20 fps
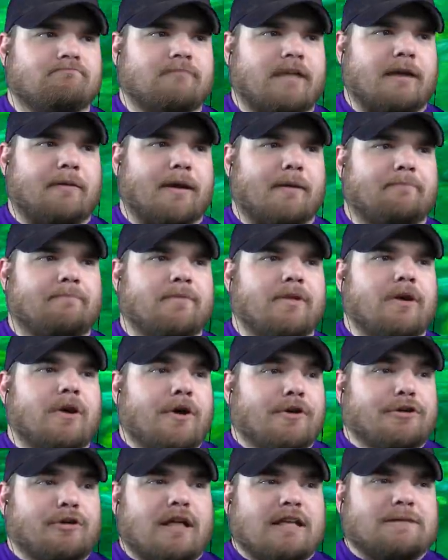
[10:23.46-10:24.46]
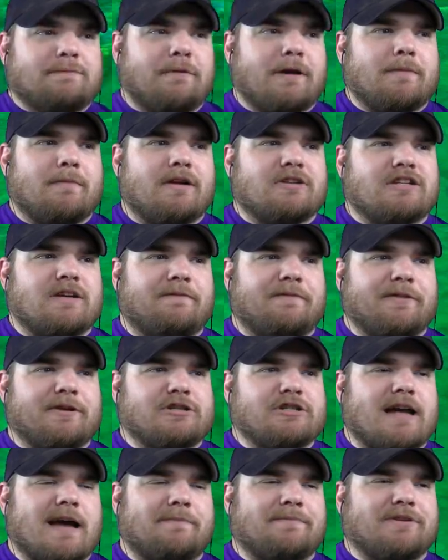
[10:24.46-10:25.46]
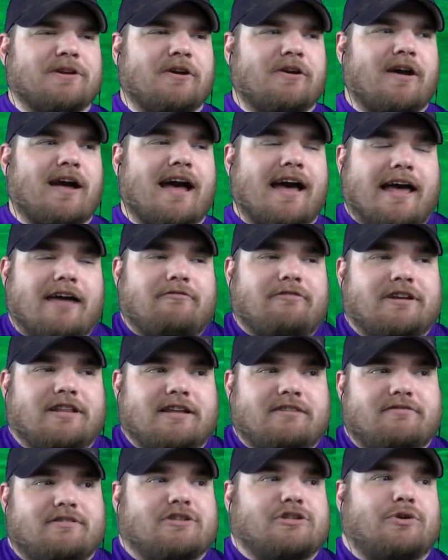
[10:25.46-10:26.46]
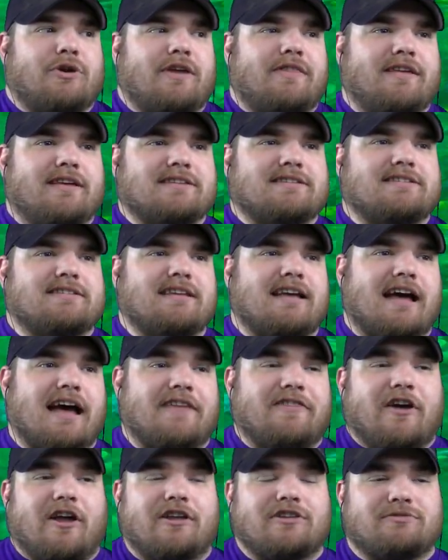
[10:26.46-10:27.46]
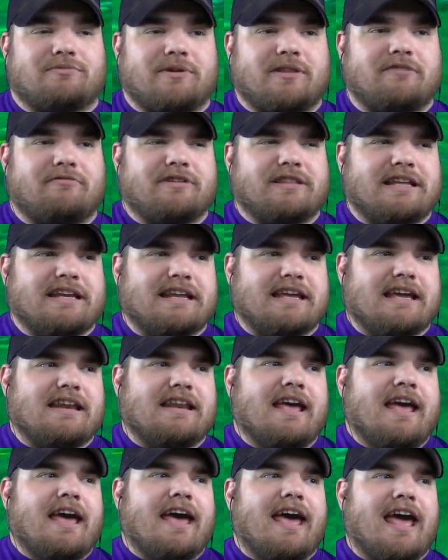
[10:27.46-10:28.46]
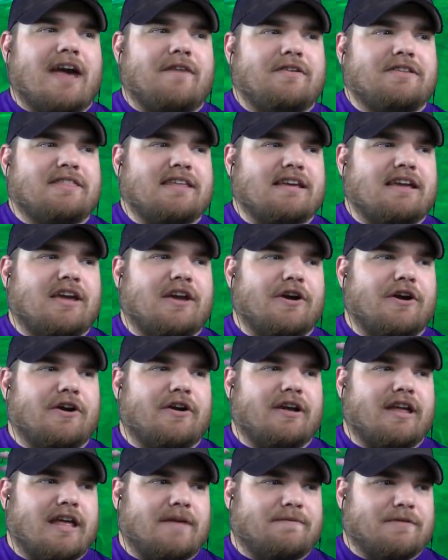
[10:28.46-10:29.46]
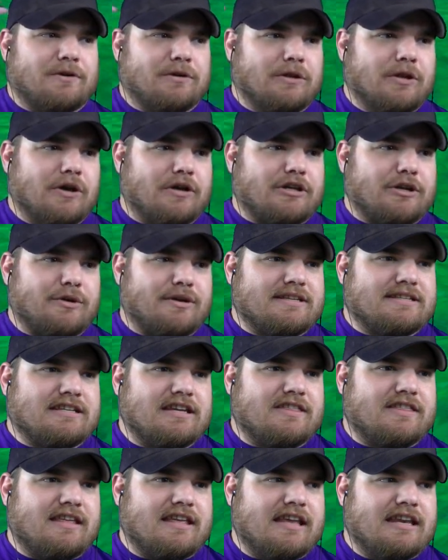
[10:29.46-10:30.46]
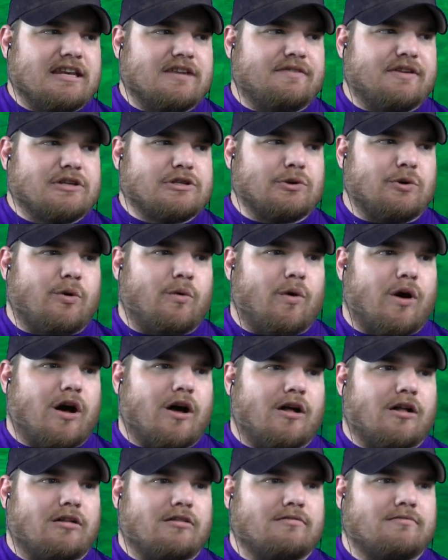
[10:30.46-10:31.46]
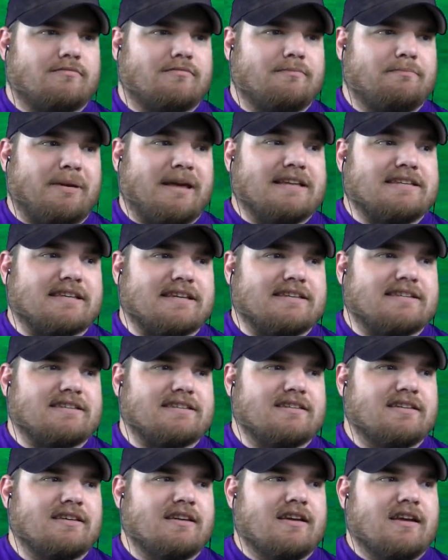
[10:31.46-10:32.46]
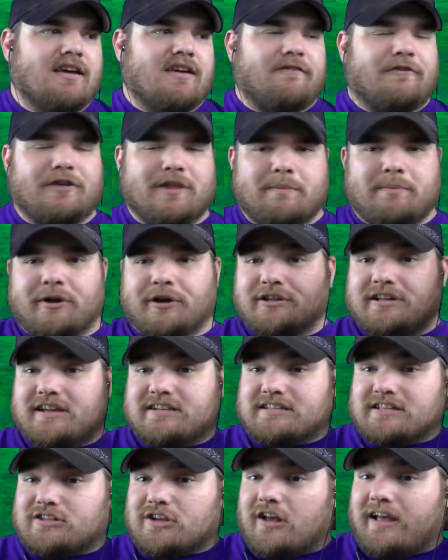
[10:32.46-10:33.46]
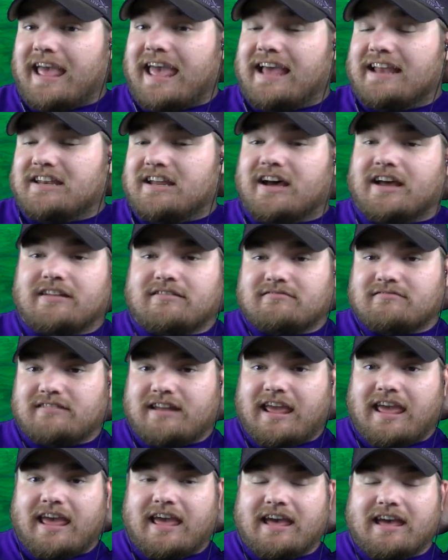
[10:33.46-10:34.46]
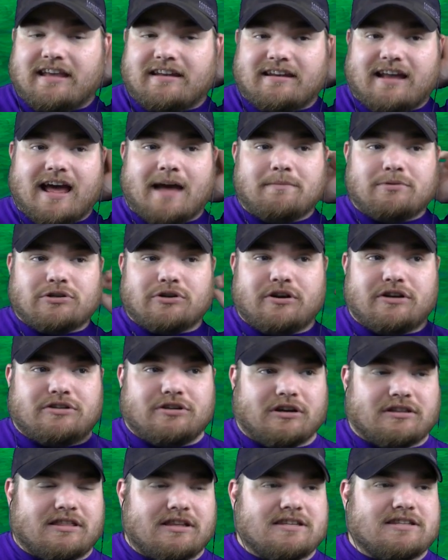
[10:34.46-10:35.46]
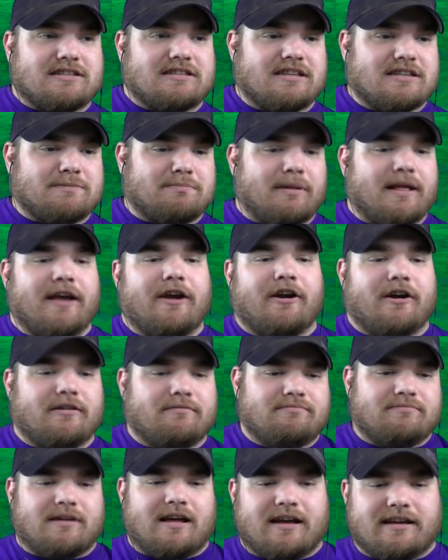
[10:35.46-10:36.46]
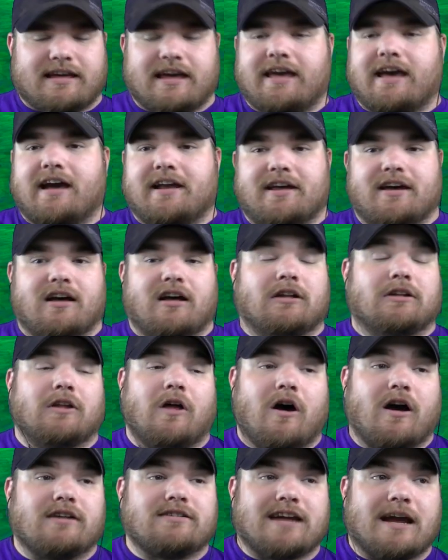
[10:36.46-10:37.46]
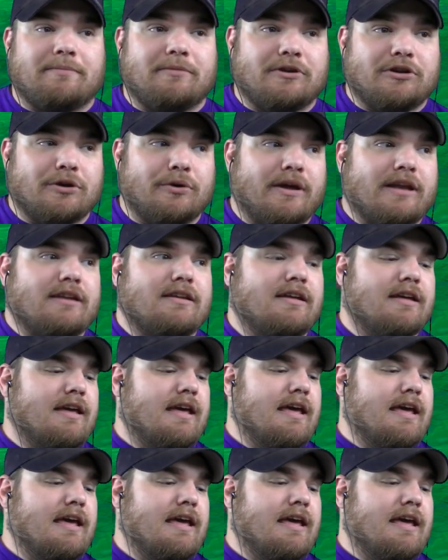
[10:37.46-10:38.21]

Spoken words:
Anyway, so that's pretty much it for the shops here. I really enjoy this. I thought it was really, really neat. Everything here, if you look, you can see the individual wall pieces for the buildings. It's all hand done. And I'm sure it took this player, Kayana, a long time to do it.